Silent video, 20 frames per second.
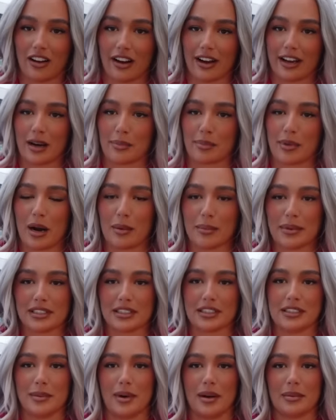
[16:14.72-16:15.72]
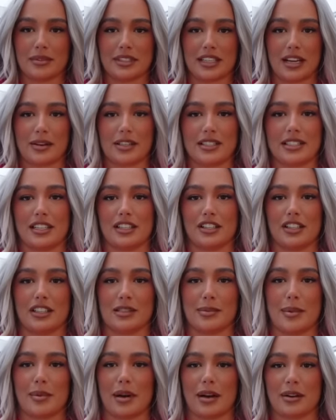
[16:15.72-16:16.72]
iron had brown bits on the bottom, so now his t-shirt's
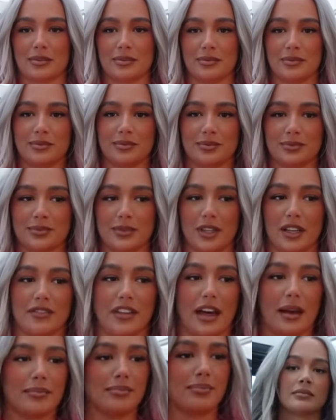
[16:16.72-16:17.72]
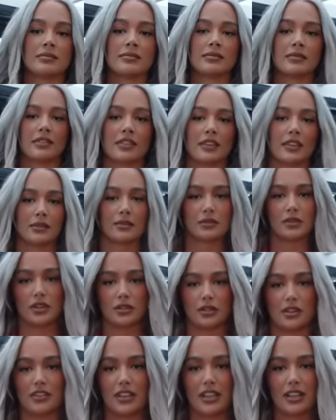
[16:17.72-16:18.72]
a bit brown. Love that. That's what
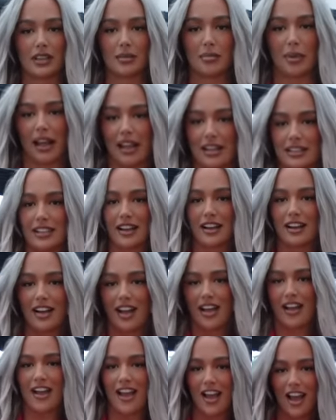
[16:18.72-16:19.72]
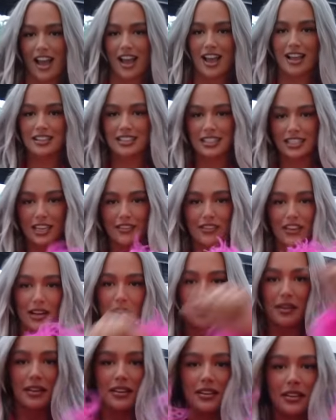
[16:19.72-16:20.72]
do we think of the blazer? Is it
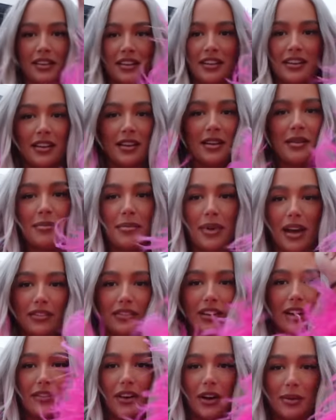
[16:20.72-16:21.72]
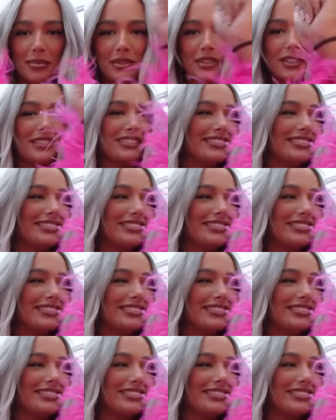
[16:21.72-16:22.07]
giving birthday vibes?